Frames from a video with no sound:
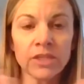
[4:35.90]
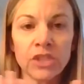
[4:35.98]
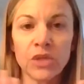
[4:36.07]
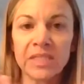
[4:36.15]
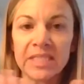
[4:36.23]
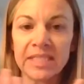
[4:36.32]

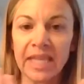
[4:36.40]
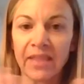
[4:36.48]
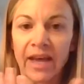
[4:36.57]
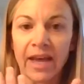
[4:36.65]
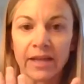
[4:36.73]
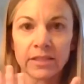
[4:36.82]
So you can say
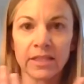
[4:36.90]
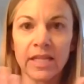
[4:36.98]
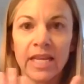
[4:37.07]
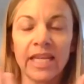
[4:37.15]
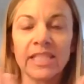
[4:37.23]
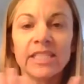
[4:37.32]
that
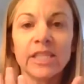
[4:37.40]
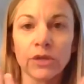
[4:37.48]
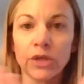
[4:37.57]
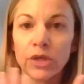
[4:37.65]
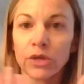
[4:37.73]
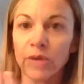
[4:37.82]

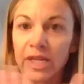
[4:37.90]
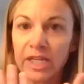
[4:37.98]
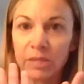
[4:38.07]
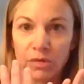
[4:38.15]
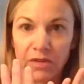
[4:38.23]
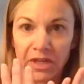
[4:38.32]
until you're
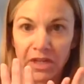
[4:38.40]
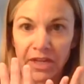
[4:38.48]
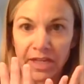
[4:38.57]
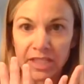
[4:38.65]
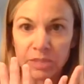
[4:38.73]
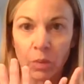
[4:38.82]
ready to move on to the
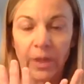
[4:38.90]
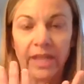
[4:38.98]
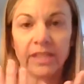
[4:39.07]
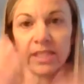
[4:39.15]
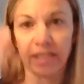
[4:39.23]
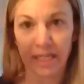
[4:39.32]
next
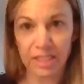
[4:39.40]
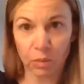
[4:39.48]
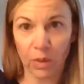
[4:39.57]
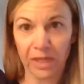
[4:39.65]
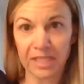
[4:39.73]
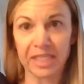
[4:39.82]
point. The next
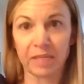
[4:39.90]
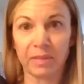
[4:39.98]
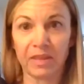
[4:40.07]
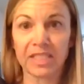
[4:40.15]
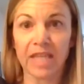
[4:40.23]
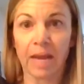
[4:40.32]
point is going to
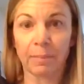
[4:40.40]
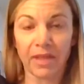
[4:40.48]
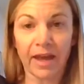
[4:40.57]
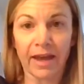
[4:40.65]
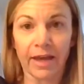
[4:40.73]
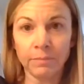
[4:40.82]
be the top of
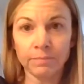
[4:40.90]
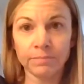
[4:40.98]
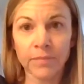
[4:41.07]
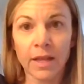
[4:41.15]
the head.